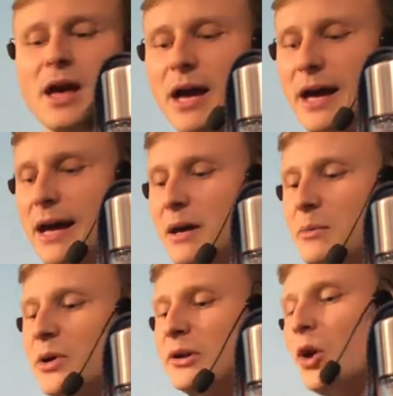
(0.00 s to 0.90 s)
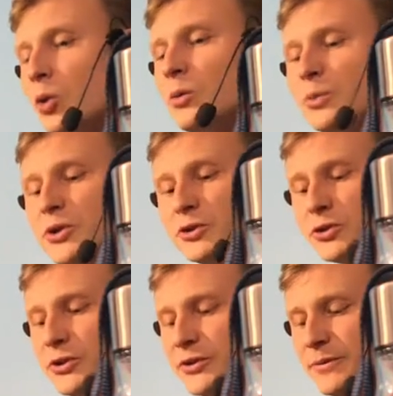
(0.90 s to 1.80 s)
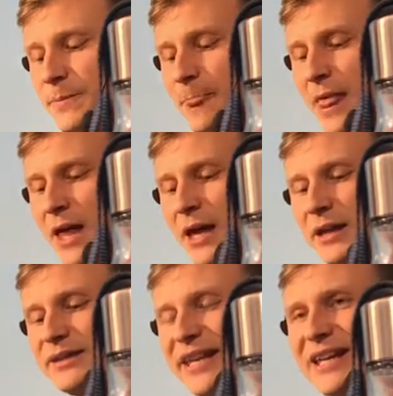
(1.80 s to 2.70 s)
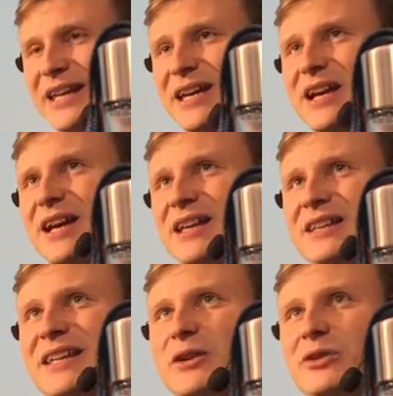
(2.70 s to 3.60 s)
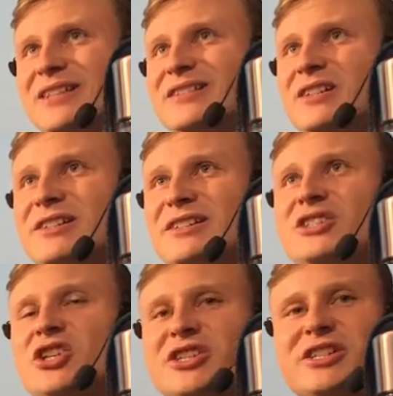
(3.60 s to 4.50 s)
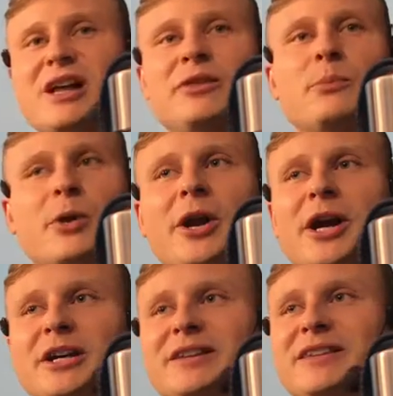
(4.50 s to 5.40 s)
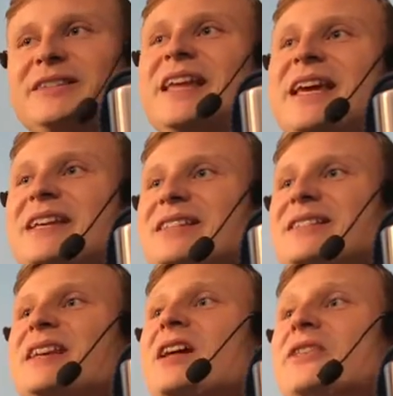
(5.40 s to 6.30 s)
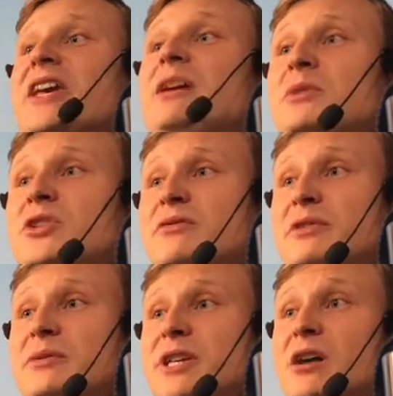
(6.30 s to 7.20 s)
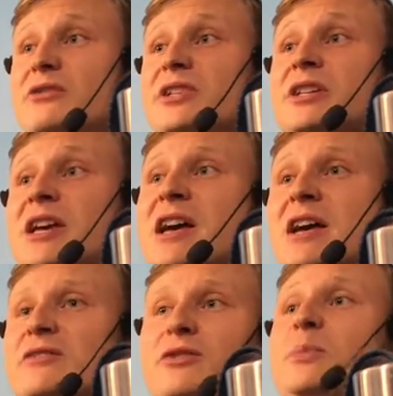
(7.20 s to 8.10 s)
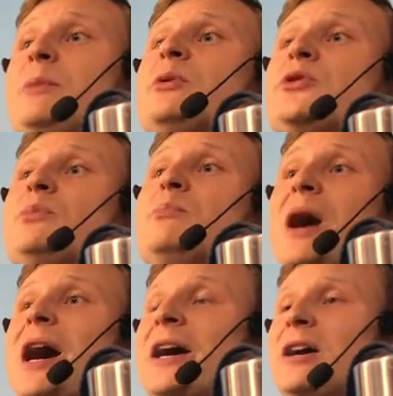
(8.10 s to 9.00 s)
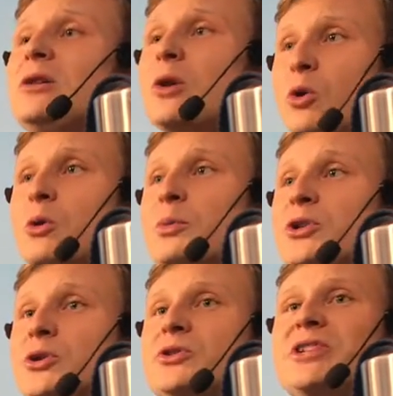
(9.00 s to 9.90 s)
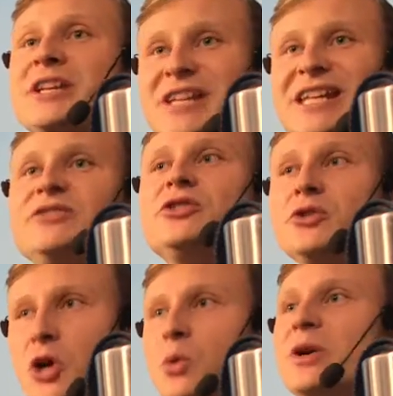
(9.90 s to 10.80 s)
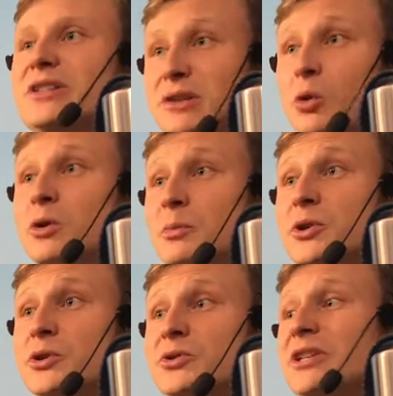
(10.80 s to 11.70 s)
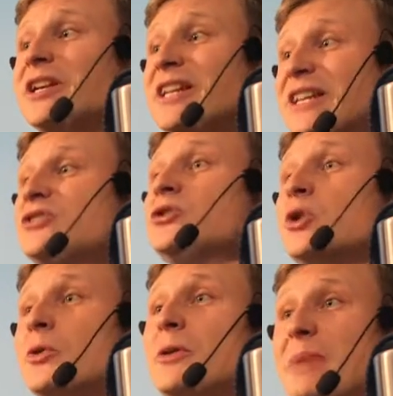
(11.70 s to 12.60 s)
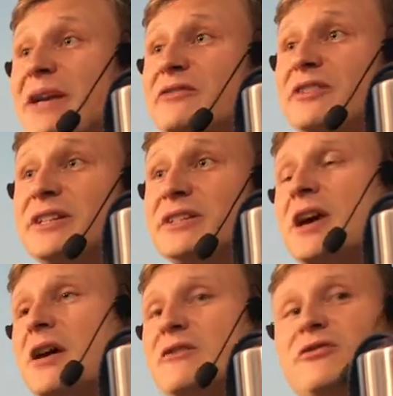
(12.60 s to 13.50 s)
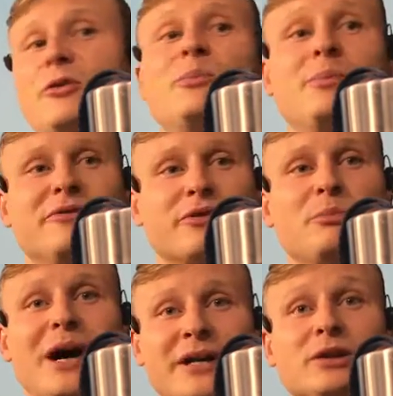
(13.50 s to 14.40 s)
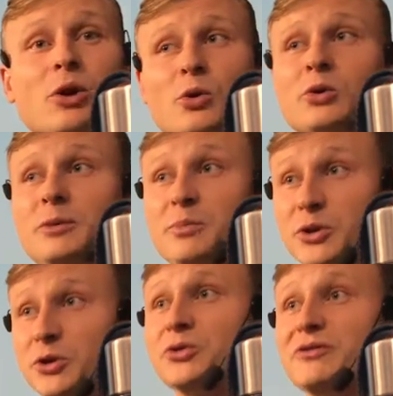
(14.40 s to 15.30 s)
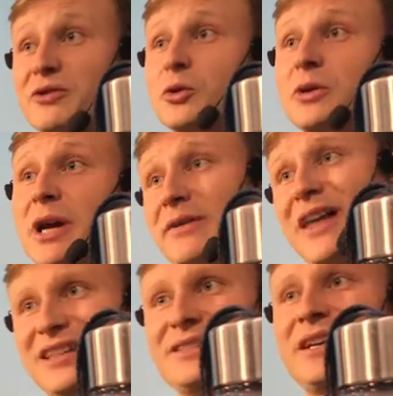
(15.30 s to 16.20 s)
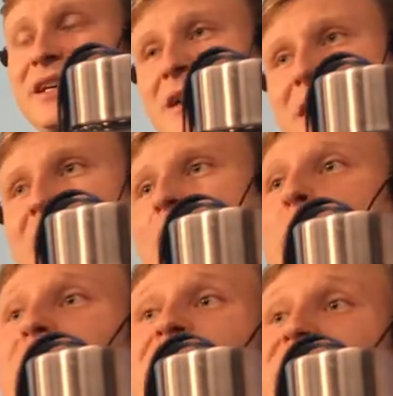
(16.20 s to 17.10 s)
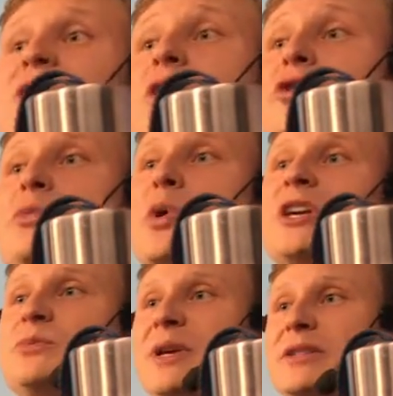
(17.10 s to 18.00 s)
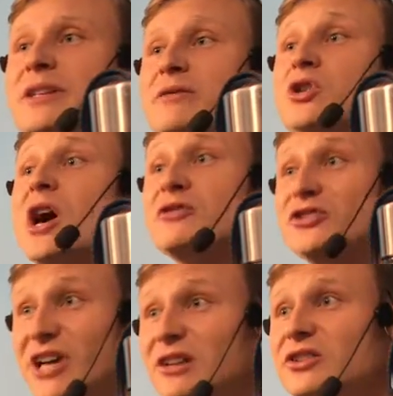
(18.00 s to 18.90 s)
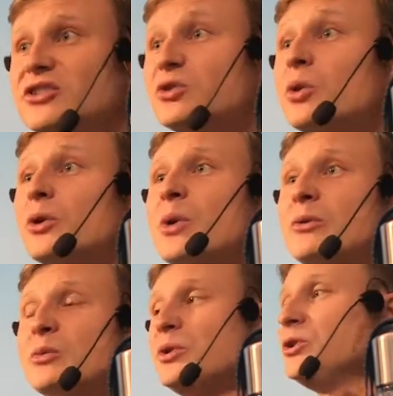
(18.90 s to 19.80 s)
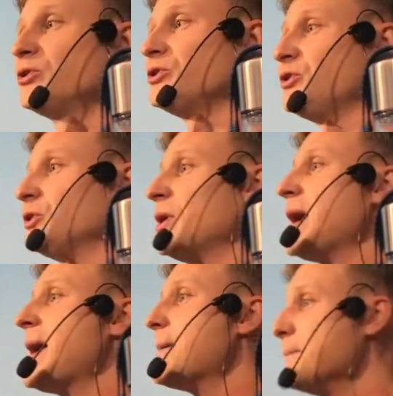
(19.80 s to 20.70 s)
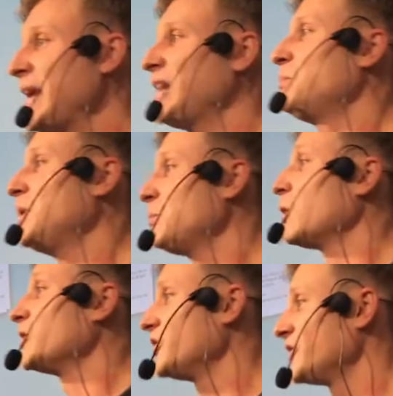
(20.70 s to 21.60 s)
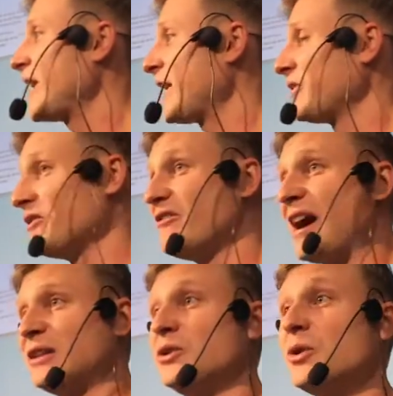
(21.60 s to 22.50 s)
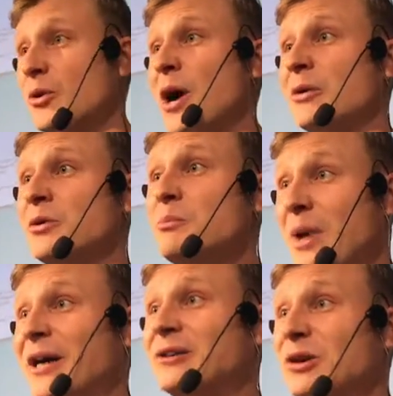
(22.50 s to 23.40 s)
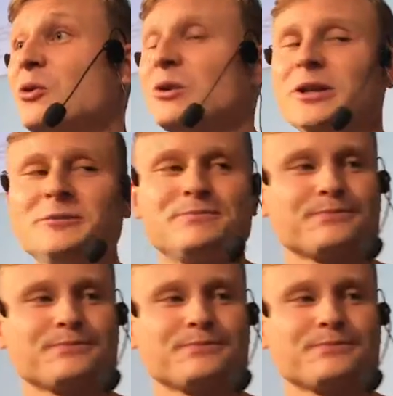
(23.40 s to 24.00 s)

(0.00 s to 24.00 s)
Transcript: But local producers, they don't necessarily just sell the product, they sell the image of themselves. For people to buy local produce, they need to know it's locally produced, and they need to know the benefits for buying locally produced food. And that's like why it's also more expensive. You have to tell the story around the producer to make people understand the value around buying locally.